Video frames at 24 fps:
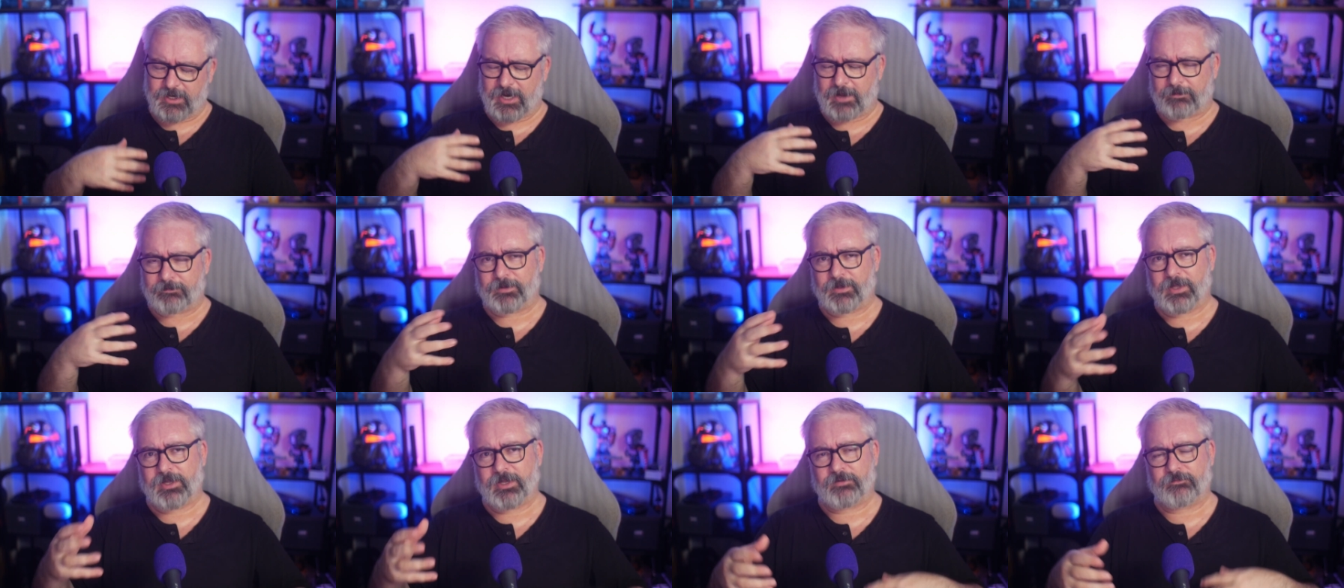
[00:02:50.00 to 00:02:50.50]
it and then
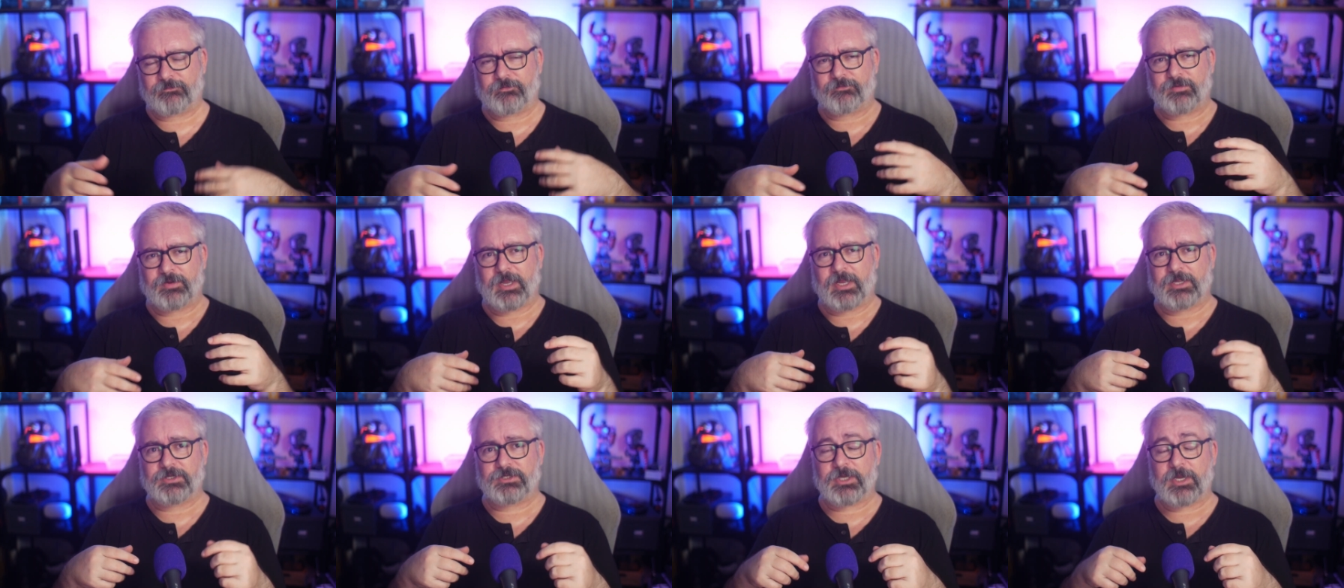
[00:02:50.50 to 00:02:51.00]
upload it for
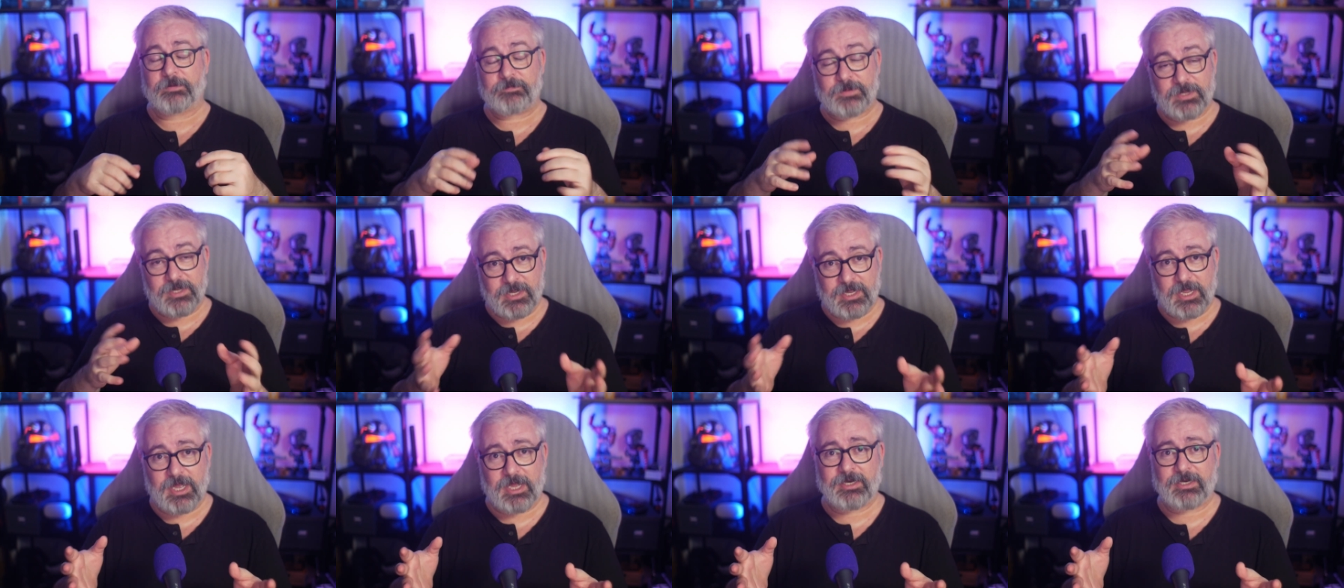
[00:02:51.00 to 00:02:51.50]
VR chat,
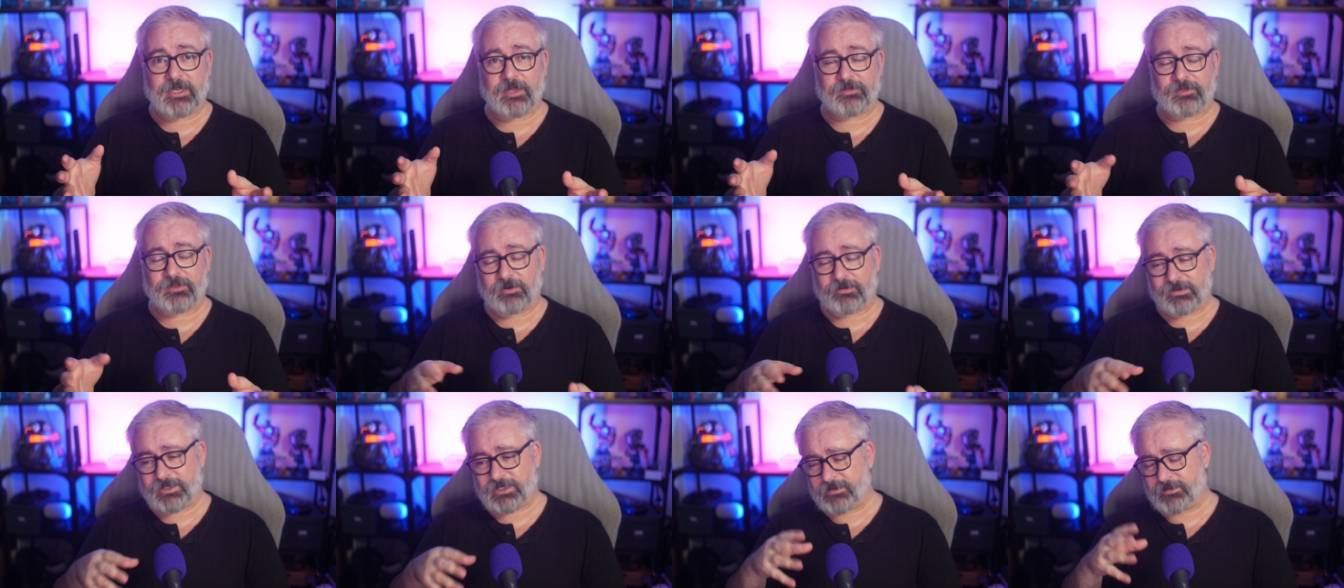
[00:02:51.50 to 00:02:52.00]
but you can get there.